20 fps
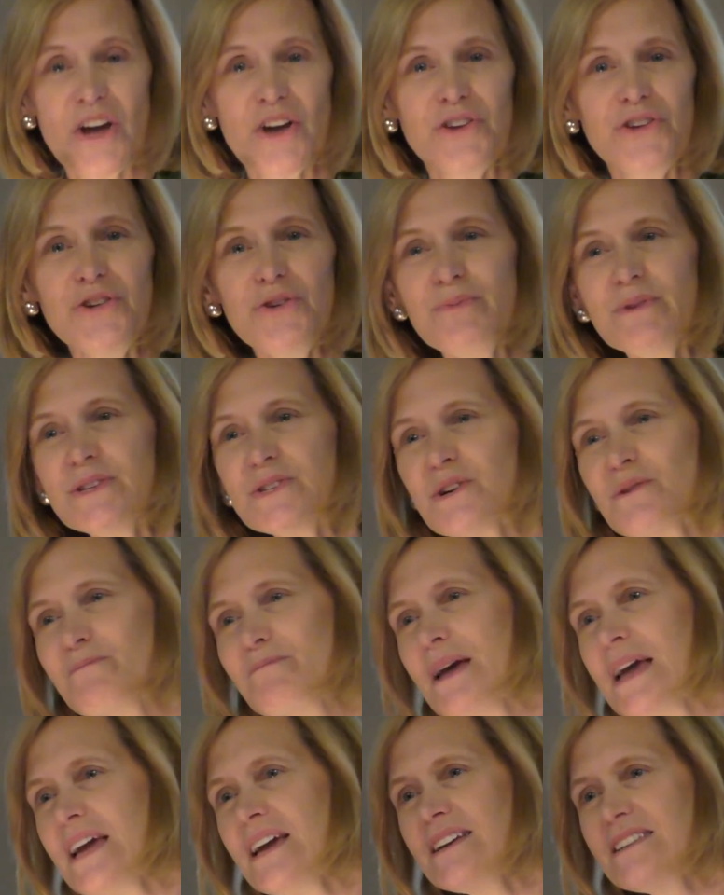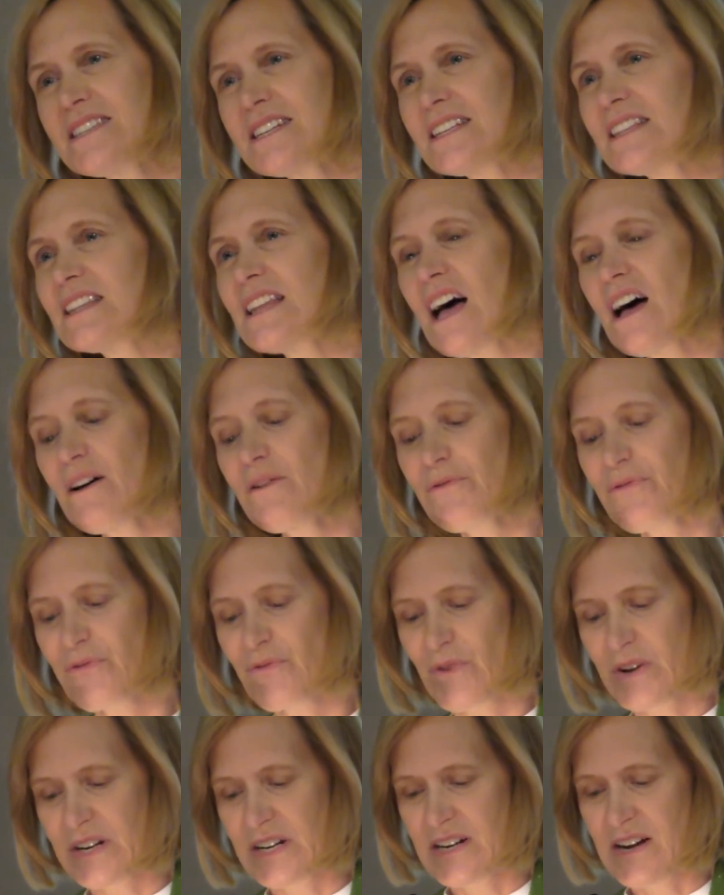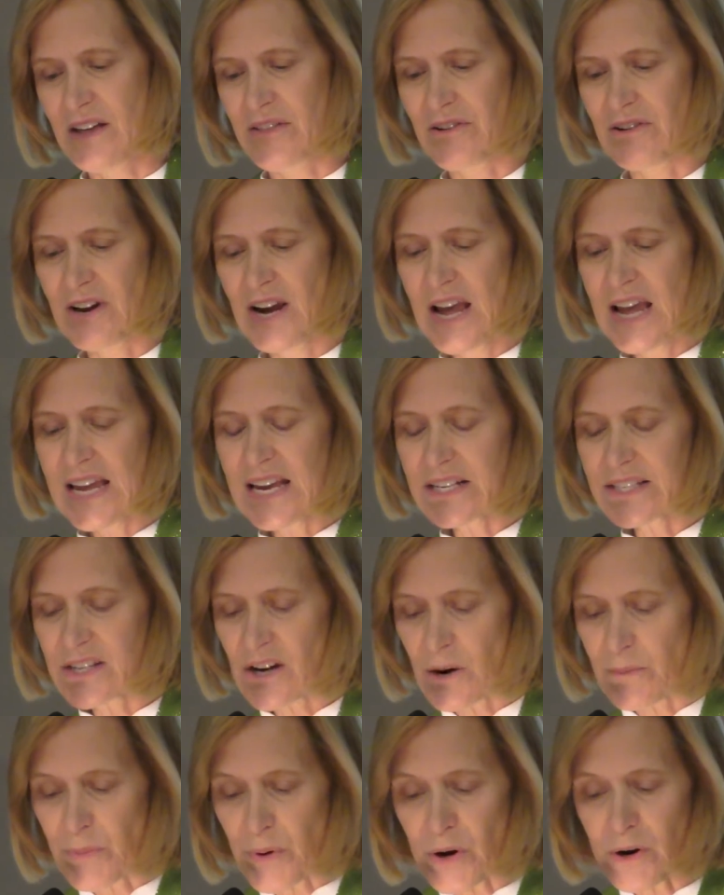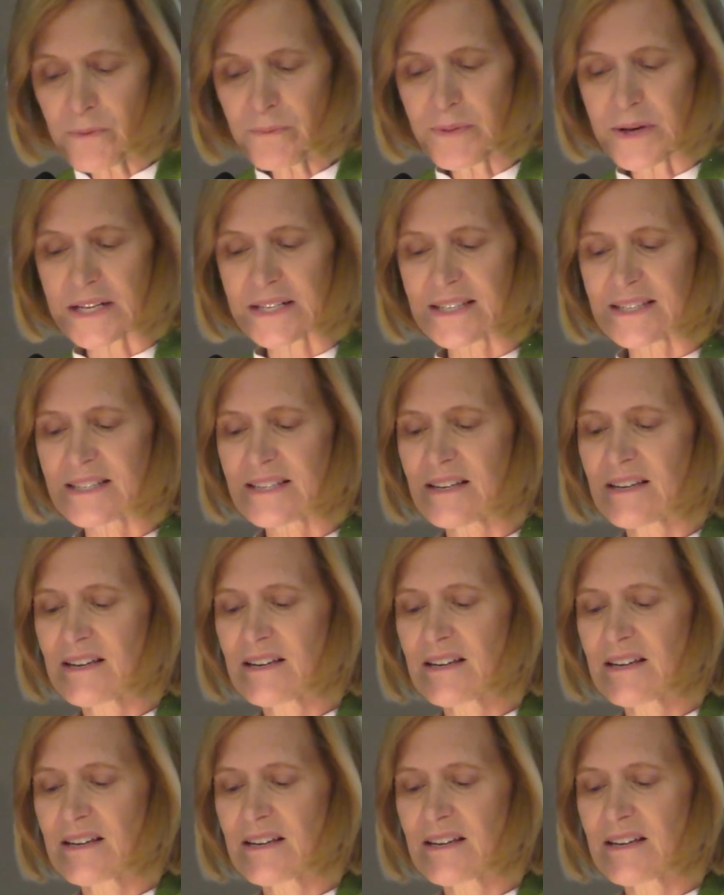Humans are made to love one another. It's our purpose.